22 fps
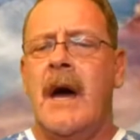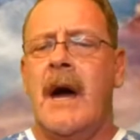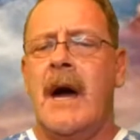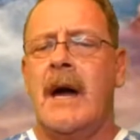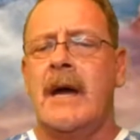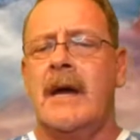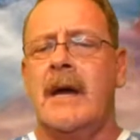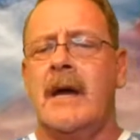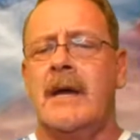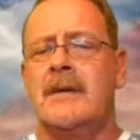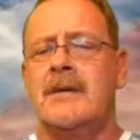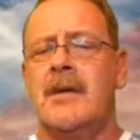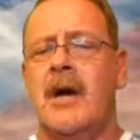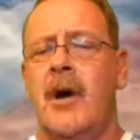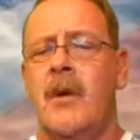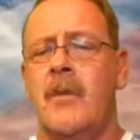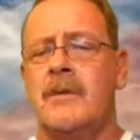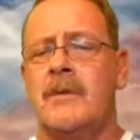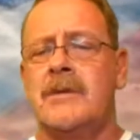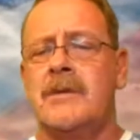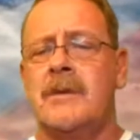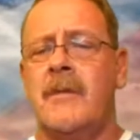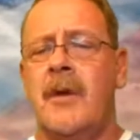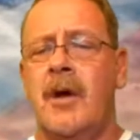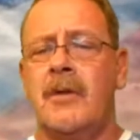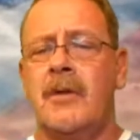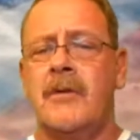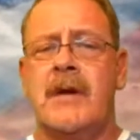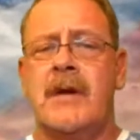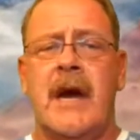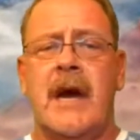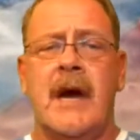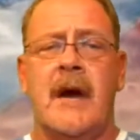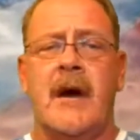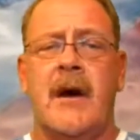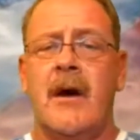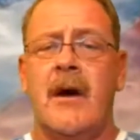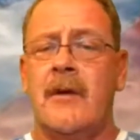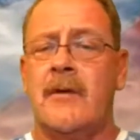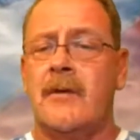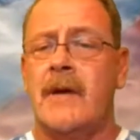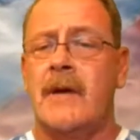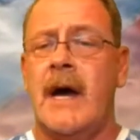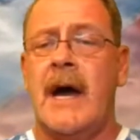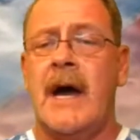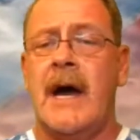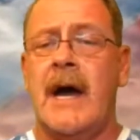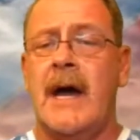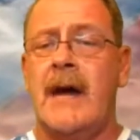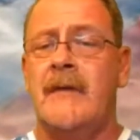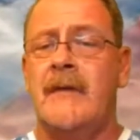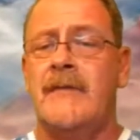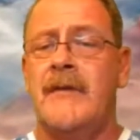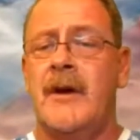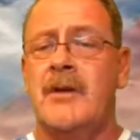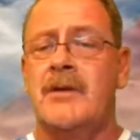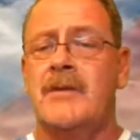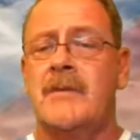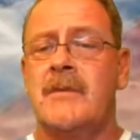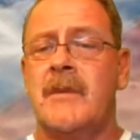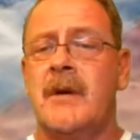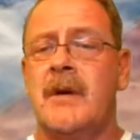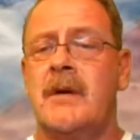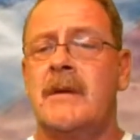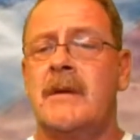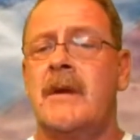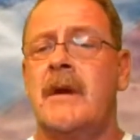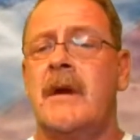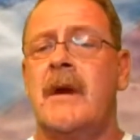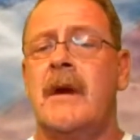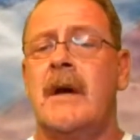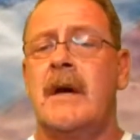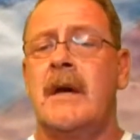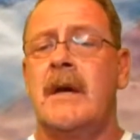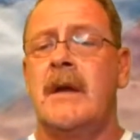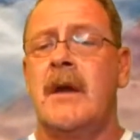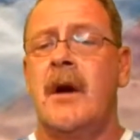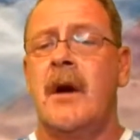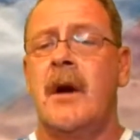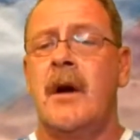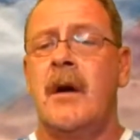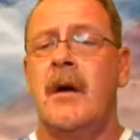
I got to talk with some other kayak fishermen, and